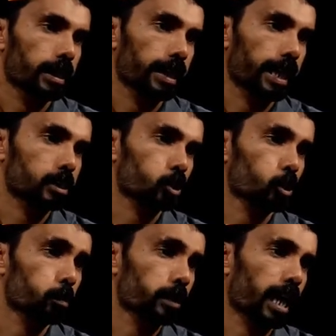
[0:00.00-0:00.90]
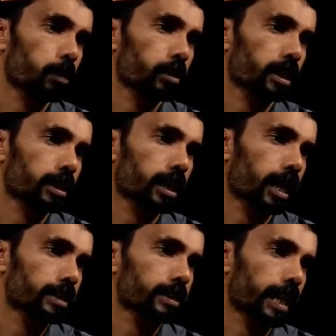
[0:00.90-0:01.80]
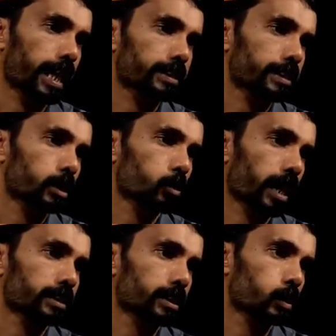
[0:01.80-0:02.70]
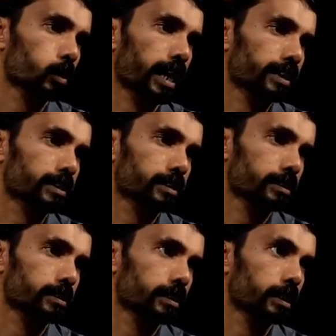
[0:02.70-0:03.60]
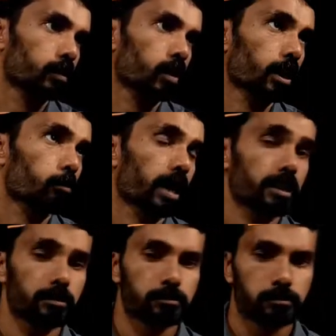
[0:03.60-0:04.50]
x cube can be written as x into x divided by